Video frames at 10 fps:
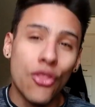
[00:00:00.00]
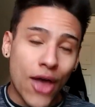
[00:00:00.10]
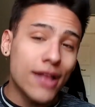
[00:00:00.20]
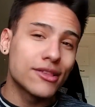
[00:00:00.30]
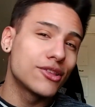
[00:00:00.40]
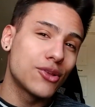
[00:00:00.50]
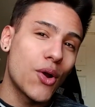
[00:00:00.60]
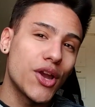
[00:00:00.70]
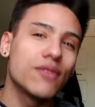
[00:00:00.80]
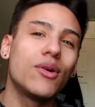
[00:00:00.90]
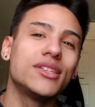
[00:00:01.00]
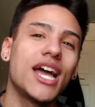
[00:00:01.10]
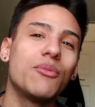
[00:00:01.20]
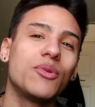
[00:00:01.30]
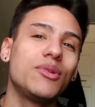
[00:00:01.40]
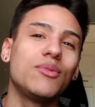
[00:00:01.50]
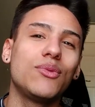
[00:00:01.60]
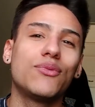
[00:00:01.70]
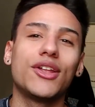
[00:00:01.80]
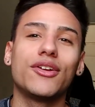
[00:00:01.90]
That's the story of one time
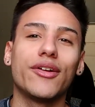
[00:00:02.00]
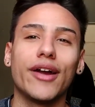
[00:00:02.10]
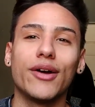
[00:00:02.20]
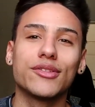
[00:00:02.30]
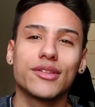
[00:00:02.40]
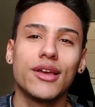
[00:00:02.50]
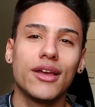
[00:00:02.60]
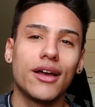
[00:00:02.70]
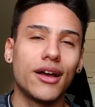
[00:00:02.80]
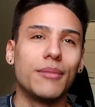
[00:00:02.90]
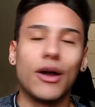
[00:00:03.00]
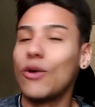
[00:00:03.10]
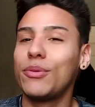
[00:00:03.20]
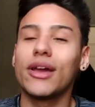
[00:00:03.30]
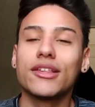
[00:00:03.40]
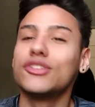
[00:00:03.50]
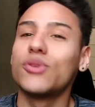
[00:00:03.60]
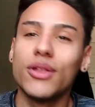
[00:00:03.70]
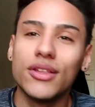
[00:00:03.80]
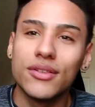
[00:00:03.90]
we flooded our house. I hope you guys
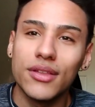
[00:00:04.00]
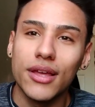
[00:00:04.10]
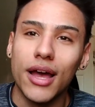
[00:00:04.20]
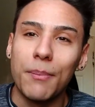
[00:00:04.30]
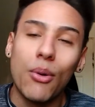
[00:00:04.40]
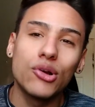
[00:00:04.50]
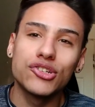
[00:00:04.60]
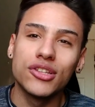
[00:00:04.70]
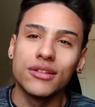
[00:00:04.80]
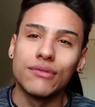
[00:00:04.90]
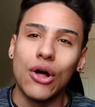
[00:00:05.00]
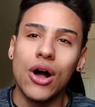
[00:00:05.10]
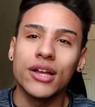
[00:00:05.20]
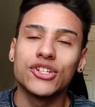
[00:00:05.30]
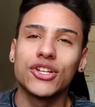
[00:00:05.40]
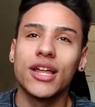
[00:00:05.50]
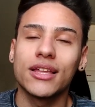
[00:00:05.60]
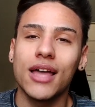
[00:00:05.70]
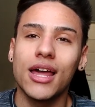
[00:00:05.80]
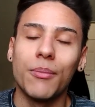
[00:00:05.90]
enjoy this portion of the vlog and shit
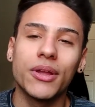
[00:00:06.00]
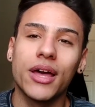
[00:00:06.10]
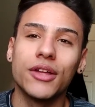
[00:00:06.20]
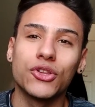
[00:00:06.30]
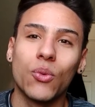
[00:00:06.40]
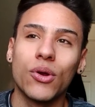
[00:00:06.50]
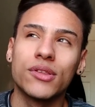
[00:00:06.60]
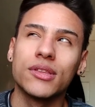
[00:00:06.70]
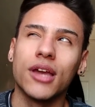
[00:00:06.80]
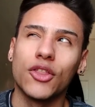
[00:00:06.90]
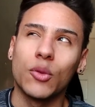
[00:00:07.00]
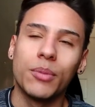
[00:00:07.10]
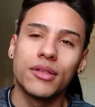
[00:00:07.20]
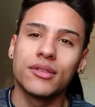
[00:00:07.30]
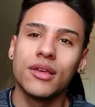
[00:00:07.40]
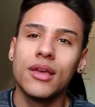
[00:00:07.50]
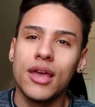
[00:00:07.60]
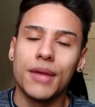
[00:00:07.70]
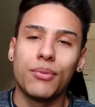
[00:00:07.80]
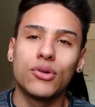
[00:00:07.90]
like that. I'm gonna cut it towards the other bits
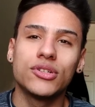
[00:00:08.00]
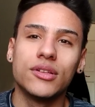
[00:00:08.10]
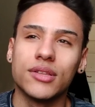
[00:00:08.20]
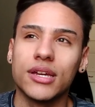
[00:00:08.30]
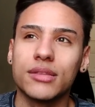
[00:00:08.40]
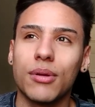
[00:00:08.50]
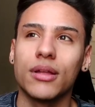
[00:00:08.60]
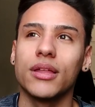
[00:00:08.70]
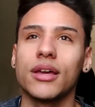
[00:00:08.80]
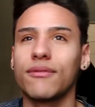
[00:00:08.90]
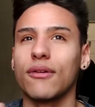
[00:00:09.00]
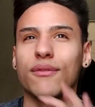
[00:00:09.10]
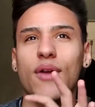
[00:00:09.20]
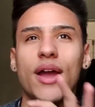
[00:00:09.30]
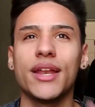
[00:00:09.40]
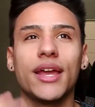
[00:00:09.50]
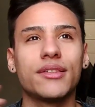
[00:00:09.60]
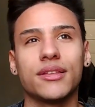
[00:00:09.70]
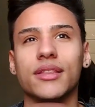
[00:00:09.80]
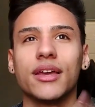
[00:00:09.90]
and portions, like probably like for
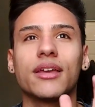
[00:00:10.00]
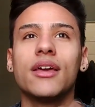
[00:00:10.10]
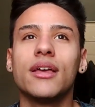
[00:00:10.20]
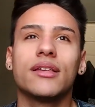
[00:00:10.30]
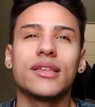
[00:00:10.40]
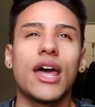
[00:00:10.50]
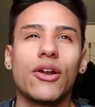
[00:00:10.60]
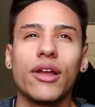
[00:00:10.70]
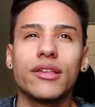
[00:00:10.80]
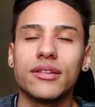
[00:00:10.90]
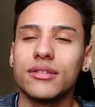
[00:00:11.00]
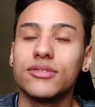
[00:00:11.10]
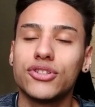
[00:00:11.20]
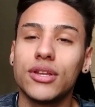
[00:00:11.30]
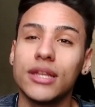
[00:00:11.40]
Fridays and like Saturdays and